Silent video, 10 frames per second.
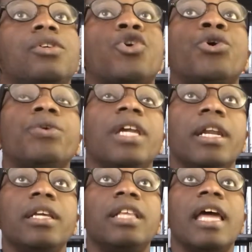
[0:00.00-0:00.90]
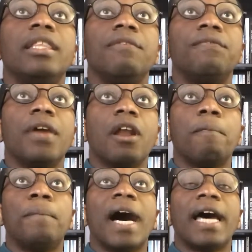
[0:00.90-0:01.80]
created and
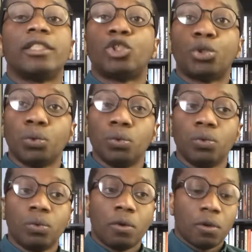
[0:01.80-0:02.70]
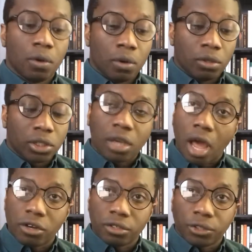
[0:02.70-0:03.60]
developed by two
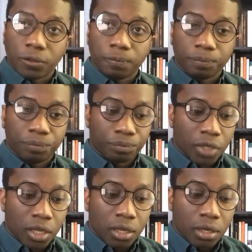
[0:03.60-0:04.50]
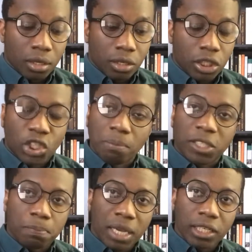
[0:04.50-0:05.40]
scholars,
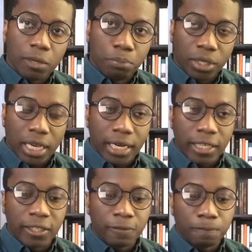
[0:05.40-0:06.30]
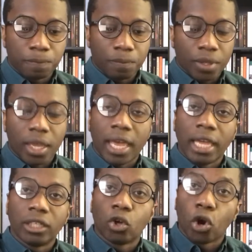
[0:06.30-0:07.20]
James McGill Buchanan
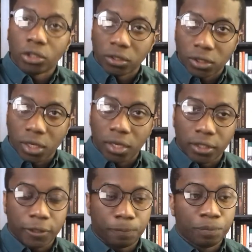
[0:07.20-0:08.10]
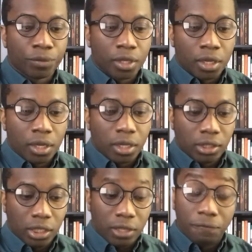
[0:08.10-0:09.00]
and Gordon Tullock.
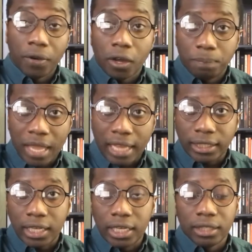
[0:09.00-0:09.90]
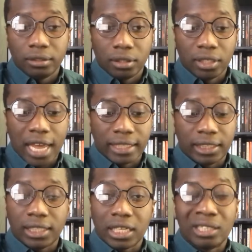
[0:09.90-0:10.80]
They developed that in the
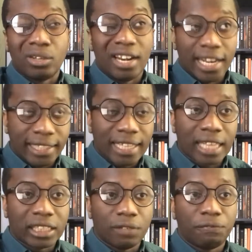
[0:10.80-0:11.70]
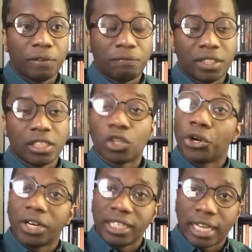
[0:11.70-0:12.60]
late 1950s,
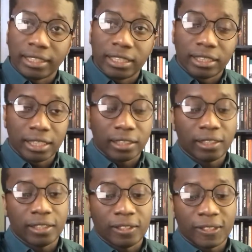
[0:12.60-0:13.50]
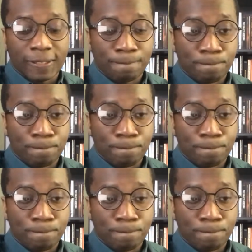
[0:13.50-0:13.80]
early 1960s.